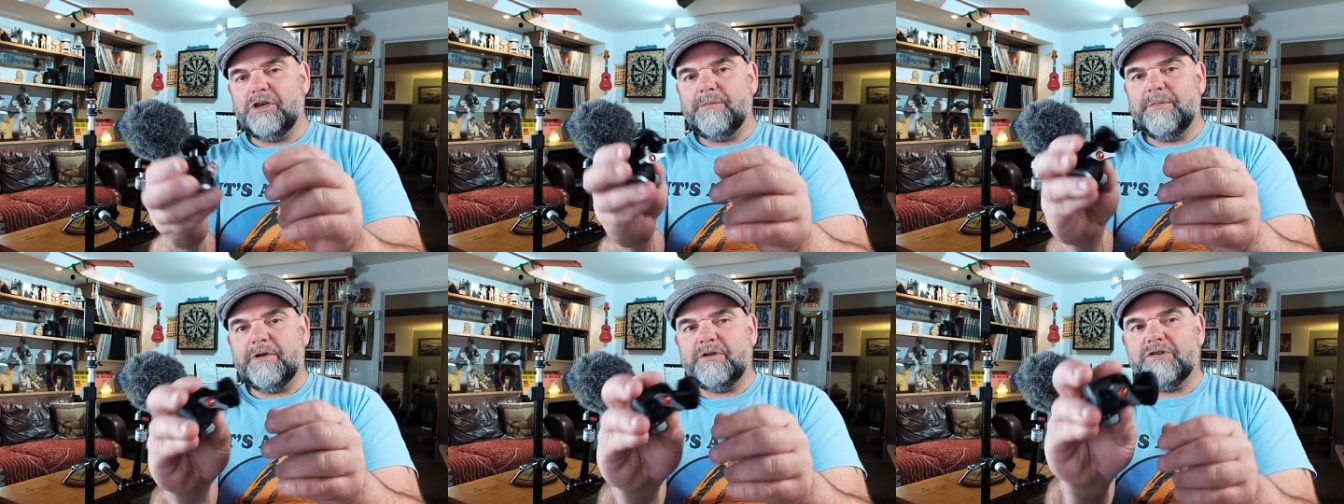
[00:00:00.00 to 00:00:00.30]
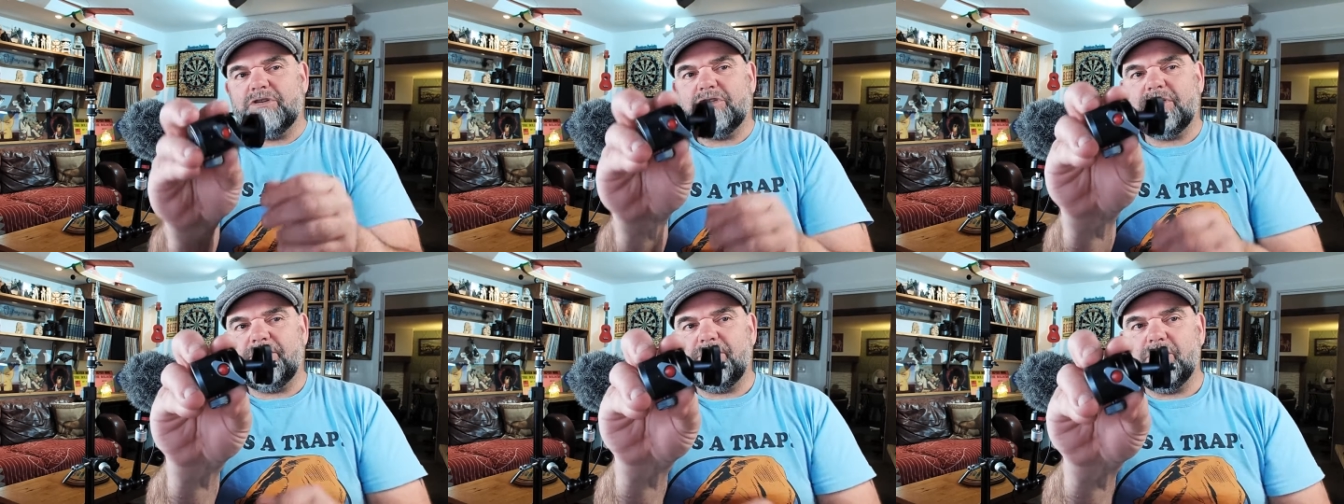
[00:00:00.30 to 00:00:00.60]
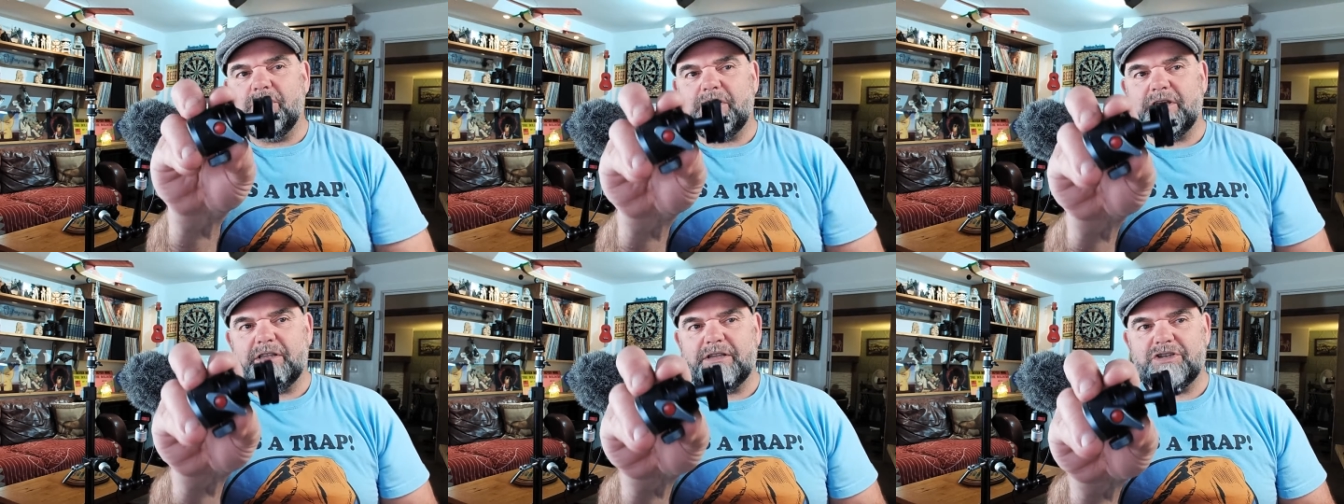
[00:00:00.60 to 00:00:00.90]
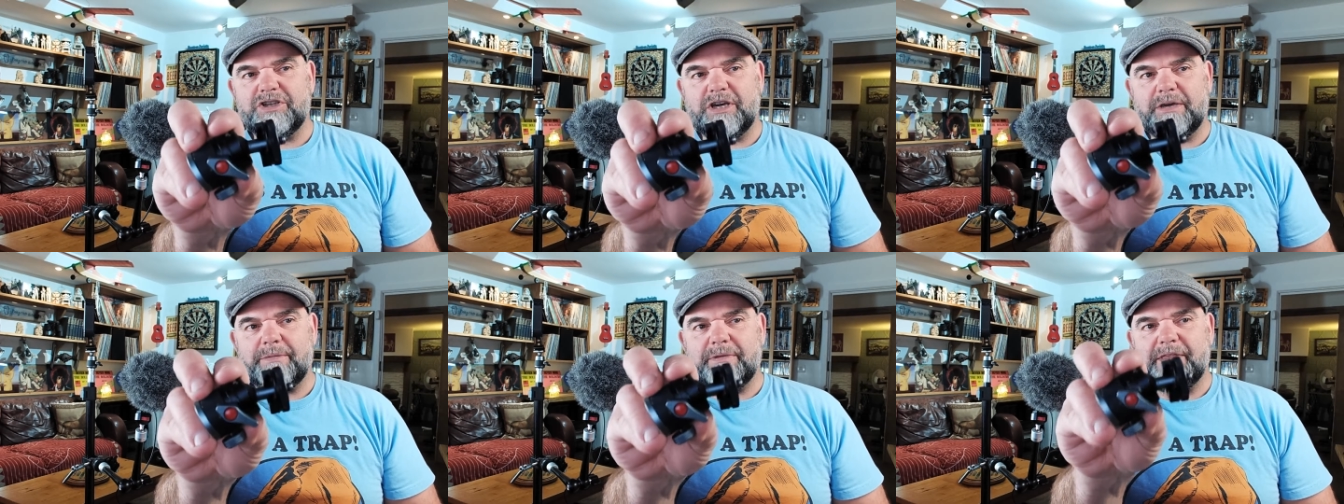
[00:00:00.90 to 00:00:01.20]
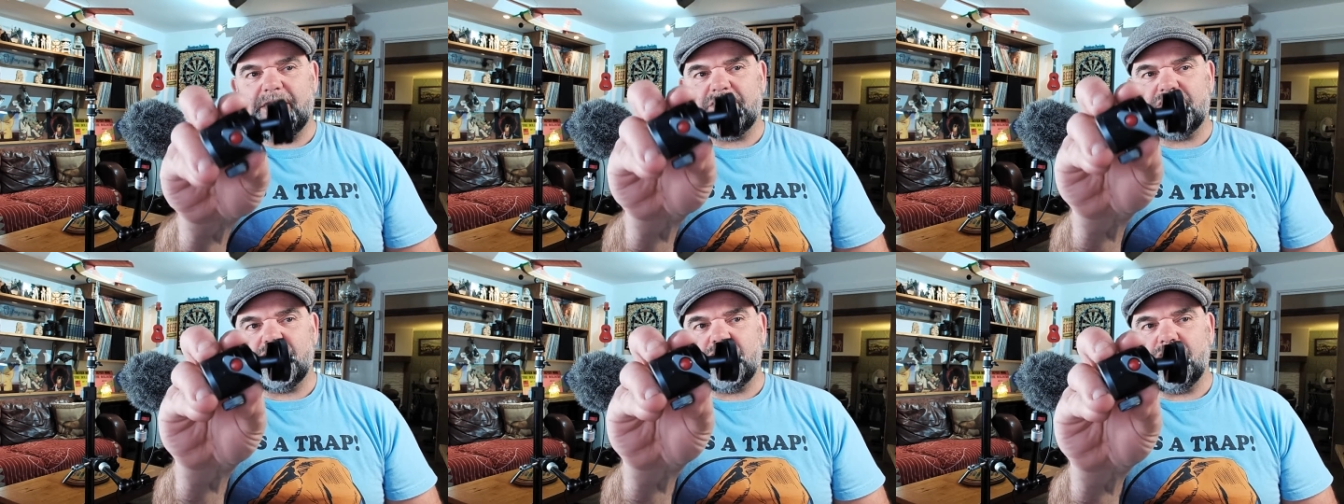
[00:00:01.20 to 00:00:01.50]
Because if you look at the shape of
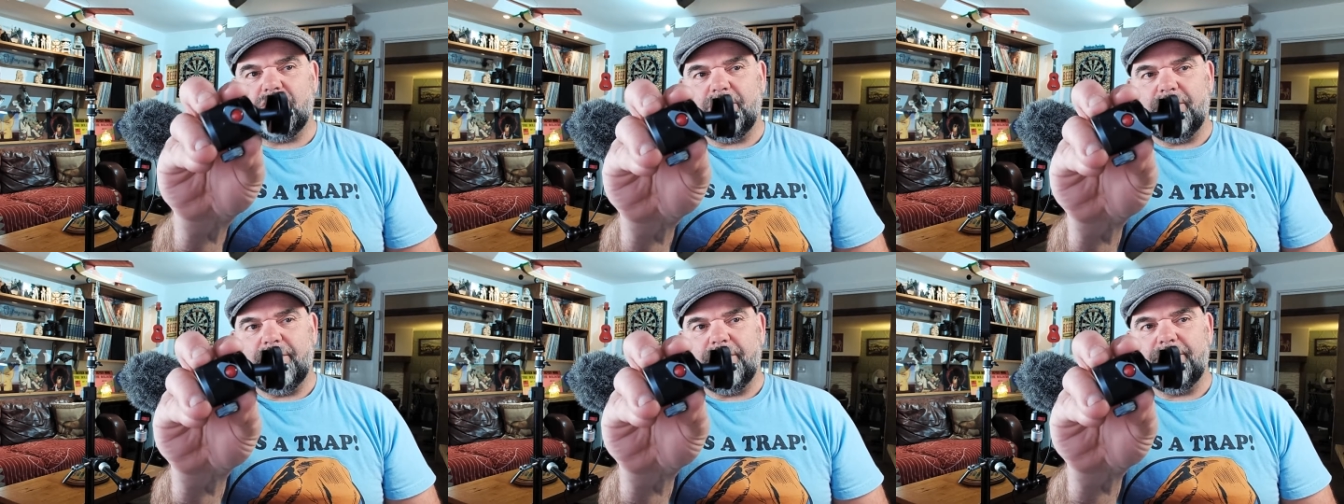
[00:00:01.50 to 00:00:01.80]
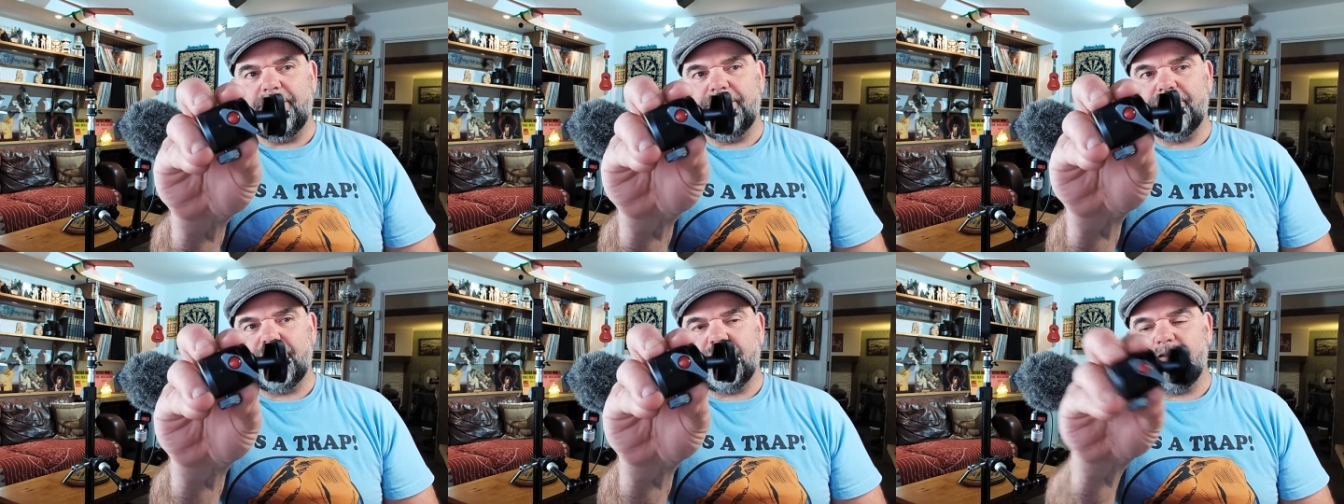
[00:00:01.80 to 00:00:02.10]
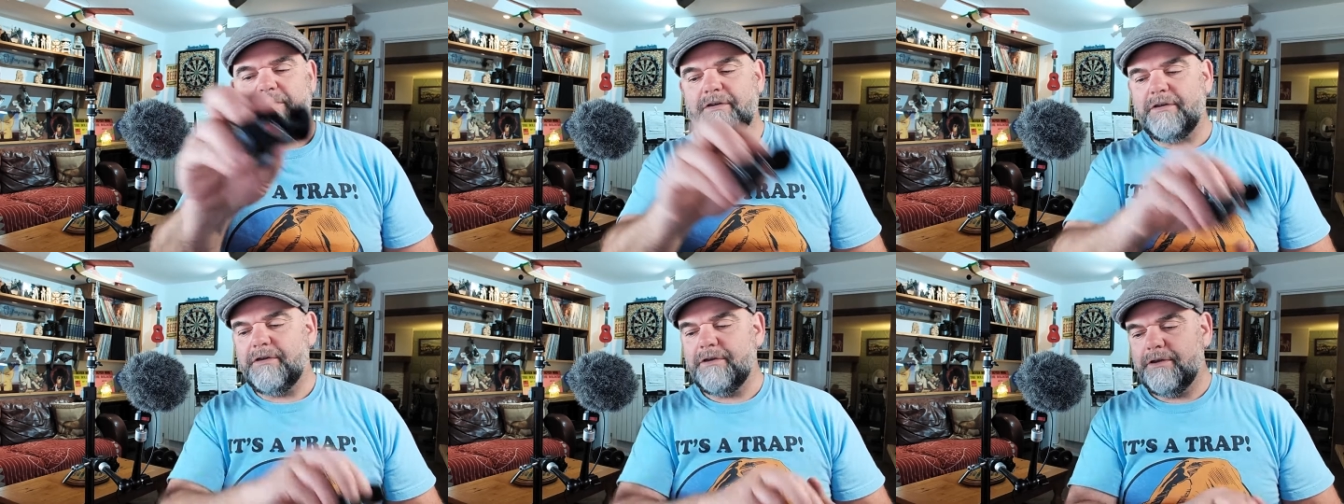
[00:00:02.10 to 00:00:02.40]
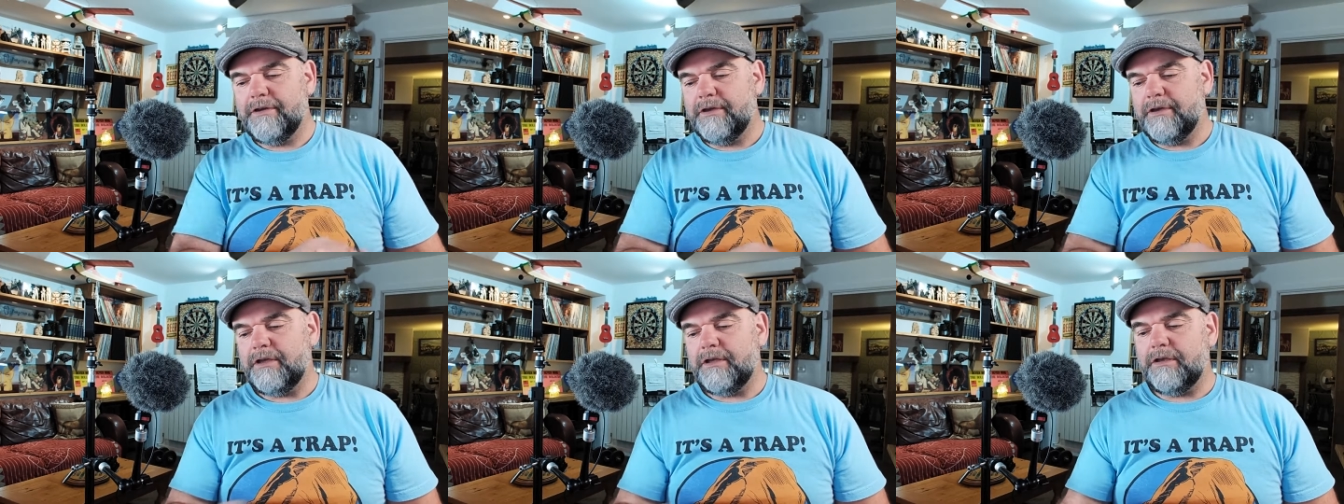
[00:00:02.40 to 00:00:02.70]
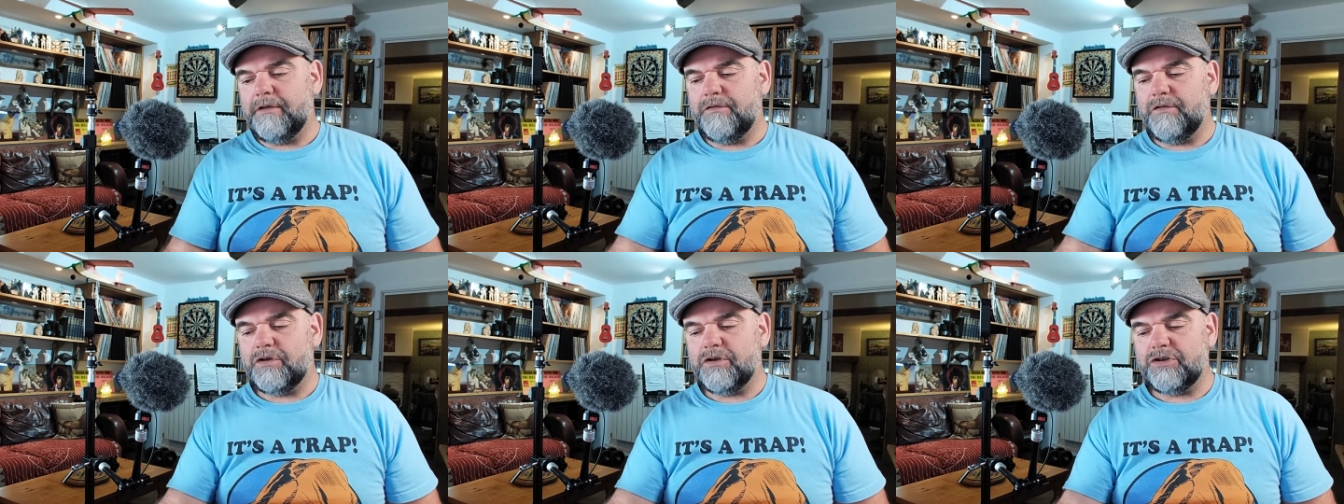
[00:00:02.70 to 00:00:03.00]
that's curved,
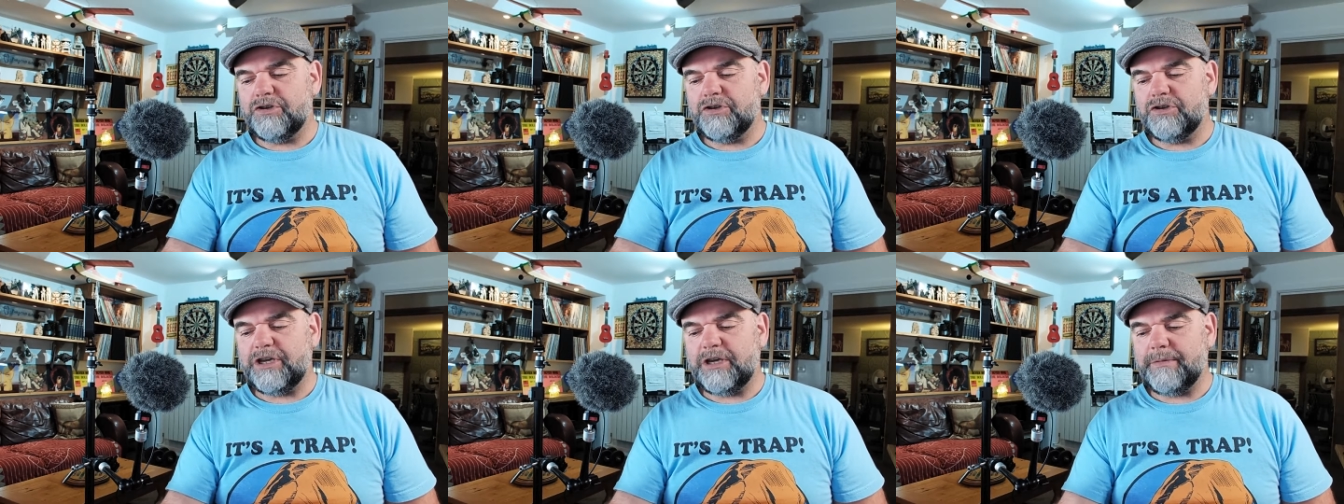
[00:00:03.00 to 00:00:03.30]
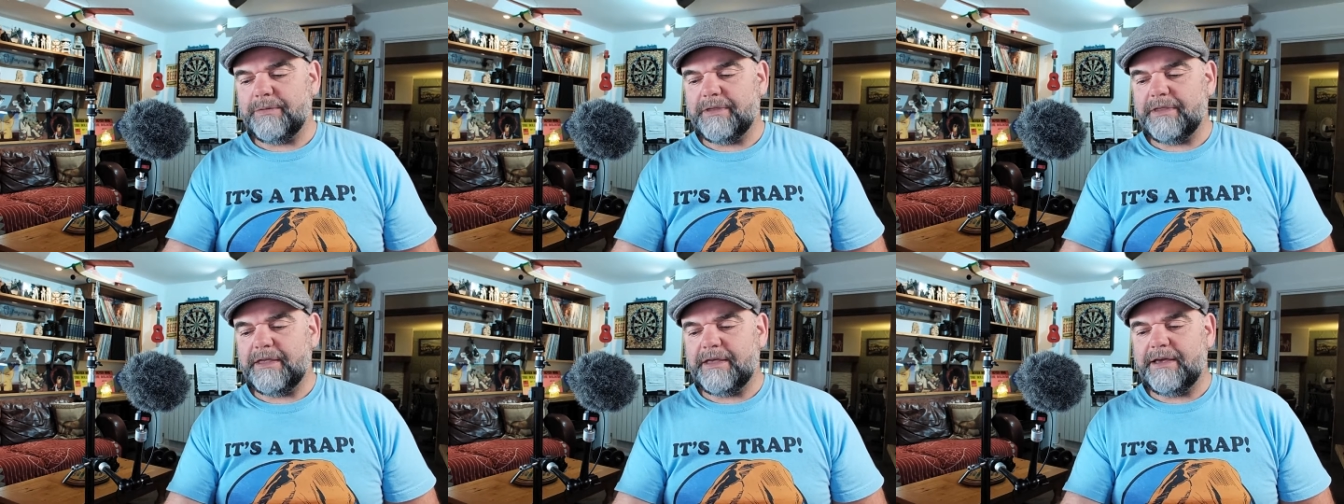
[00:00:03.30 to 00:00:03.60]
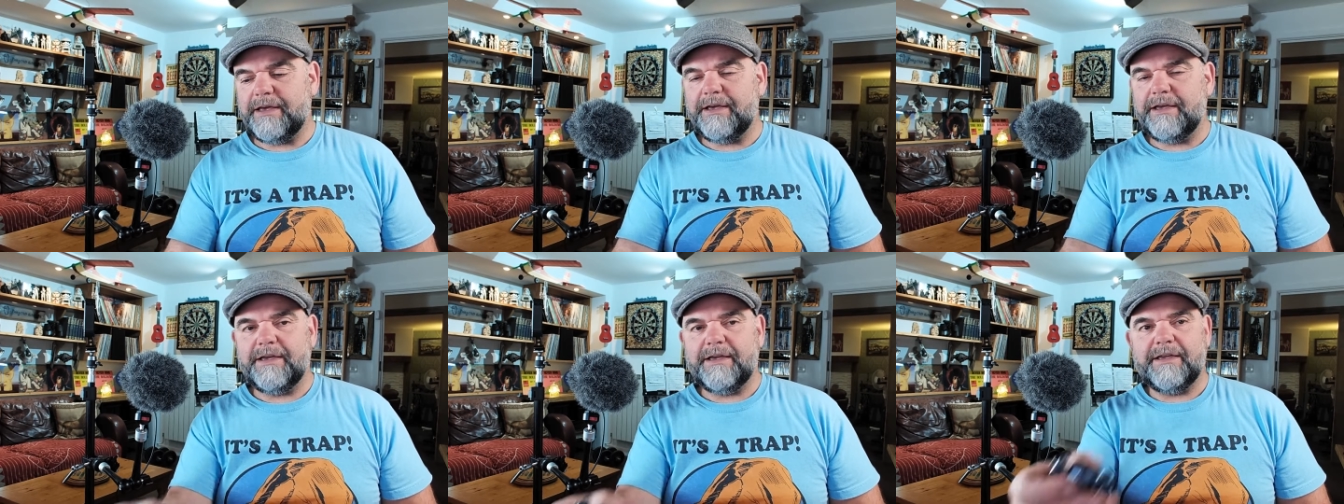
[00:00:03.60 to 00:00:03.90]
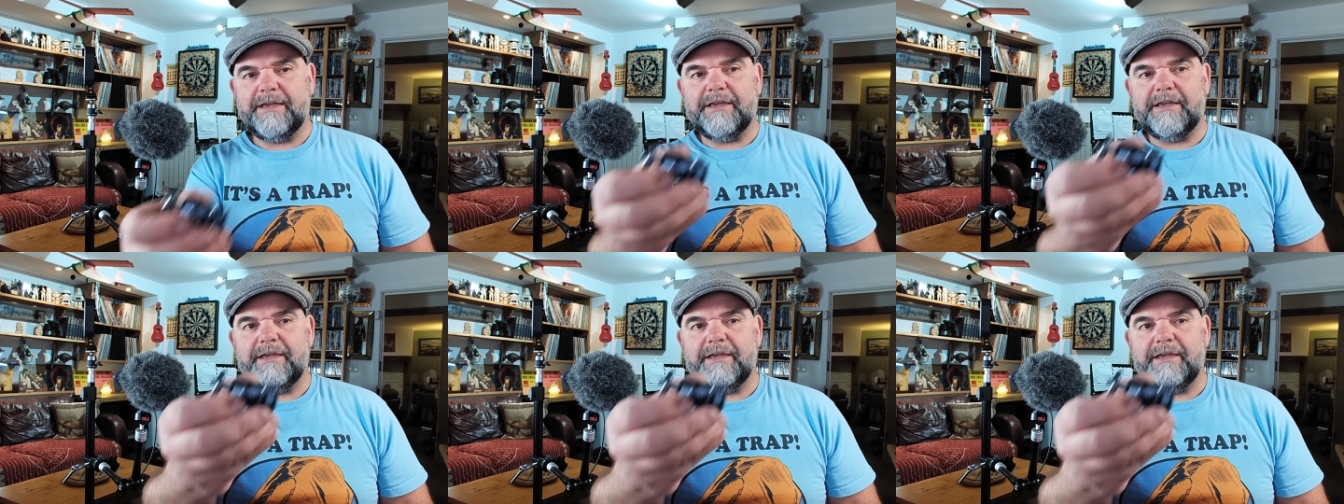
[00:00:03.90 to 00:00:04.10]
and if you look at the shape of that,